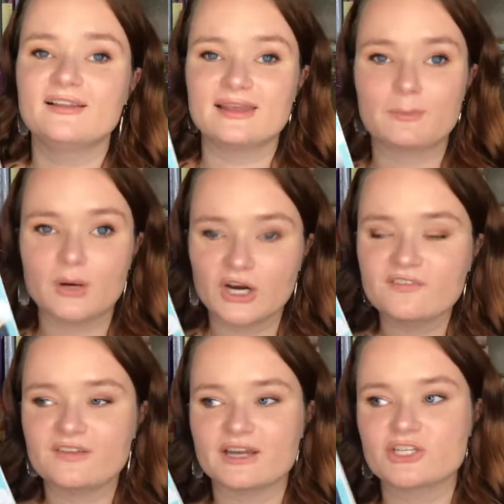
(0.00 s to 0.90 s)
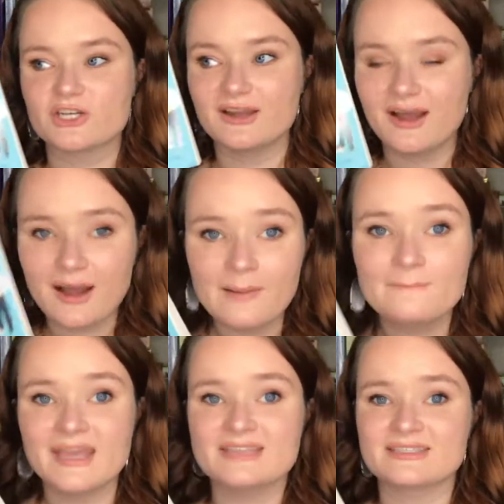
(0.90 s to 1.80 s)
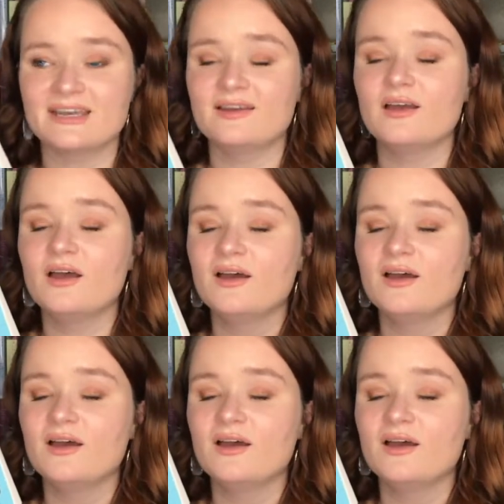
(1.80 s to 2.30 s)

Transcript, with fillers: like perfection, amazing